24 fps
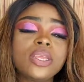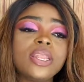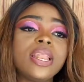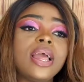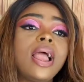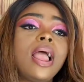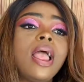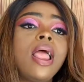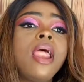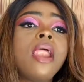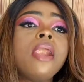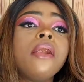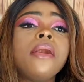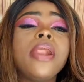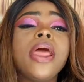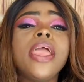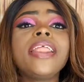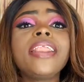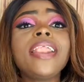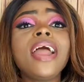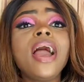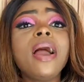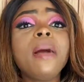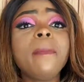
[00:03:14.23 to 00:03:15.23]
Right now I'm
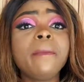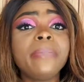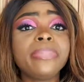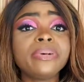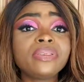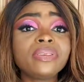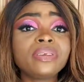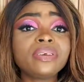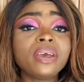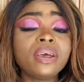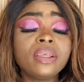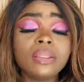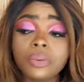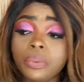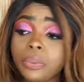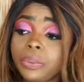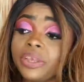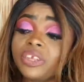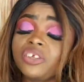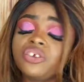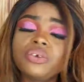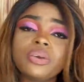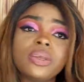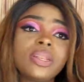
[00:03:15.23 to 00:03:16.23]
putting on the waist trainer.
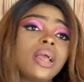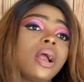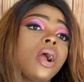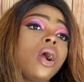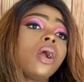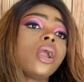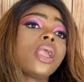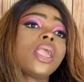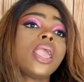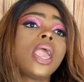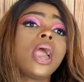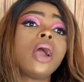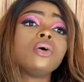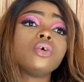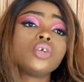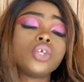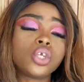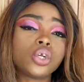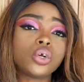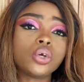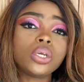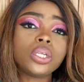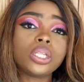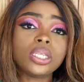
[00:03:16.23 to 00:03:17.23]
Okay, I'll show it in
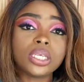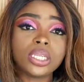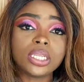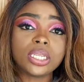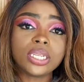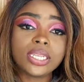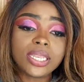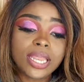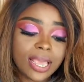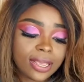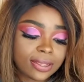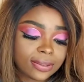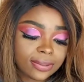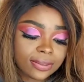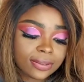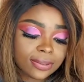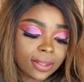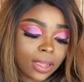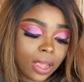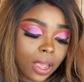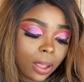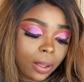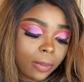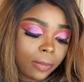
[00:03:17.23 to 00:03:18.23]
the next um,
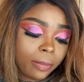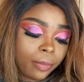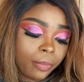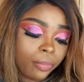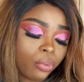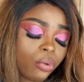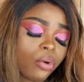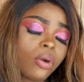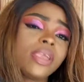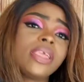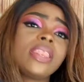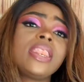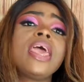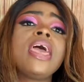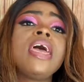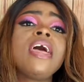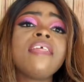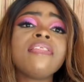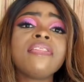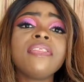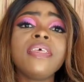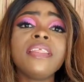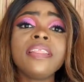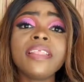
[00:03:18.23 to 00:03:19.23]
point. The
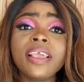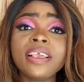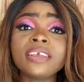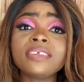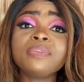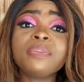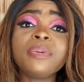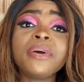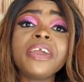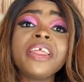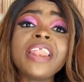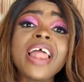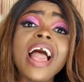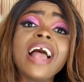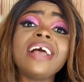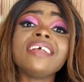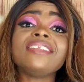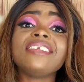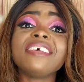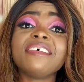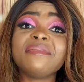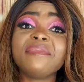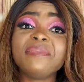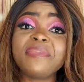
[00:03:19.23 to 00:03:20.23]
next point as a
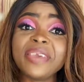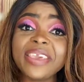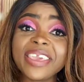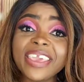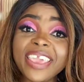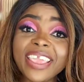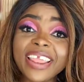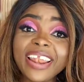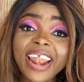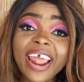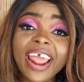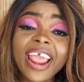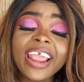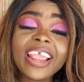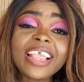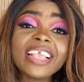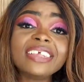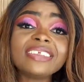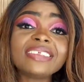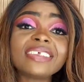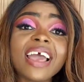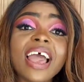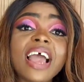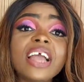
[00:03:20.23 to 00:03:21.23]
beginner is
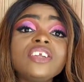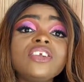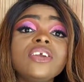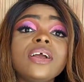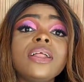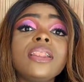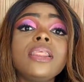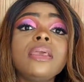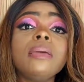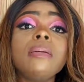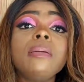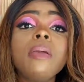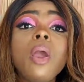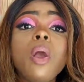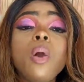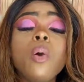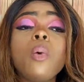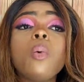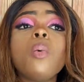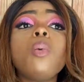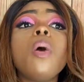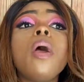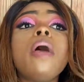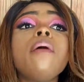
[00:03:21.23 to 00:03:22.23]
actually
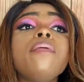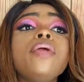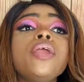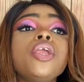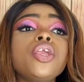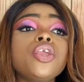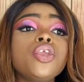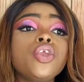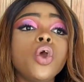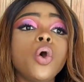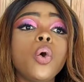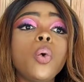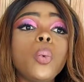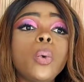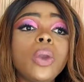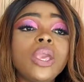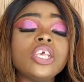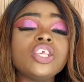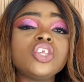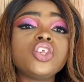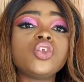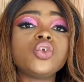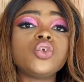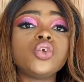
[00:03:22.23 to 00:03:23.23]
wearing your waist
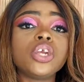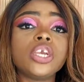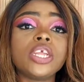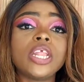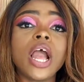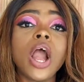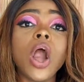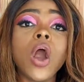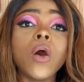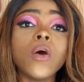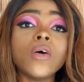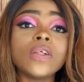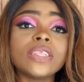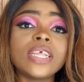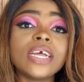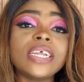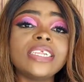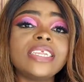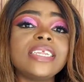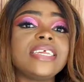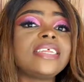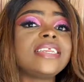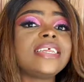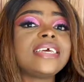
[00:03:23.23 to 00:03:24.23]
trainer underneath a
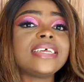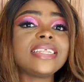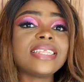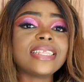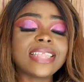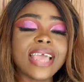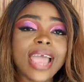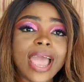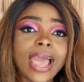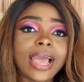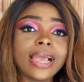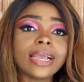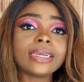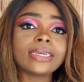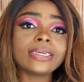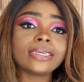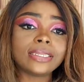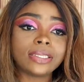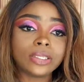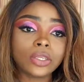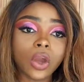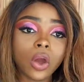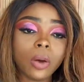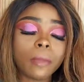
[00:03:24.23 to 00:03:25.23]
tank top.
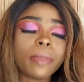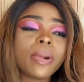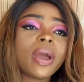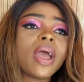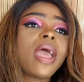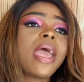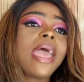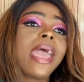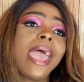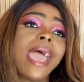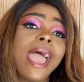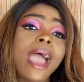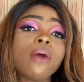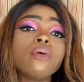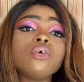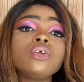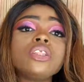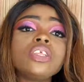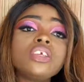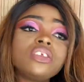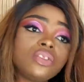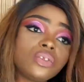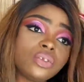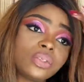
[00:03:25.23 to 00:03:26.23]
I will need to
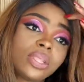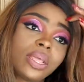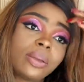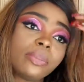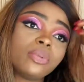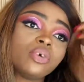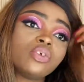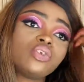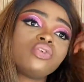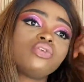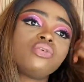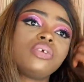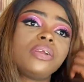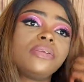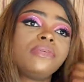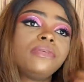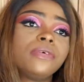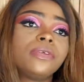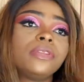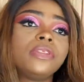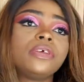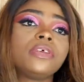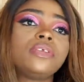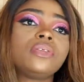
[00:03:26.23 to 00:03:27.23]
demonstrate for this
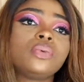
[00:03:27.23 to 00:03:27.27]
one.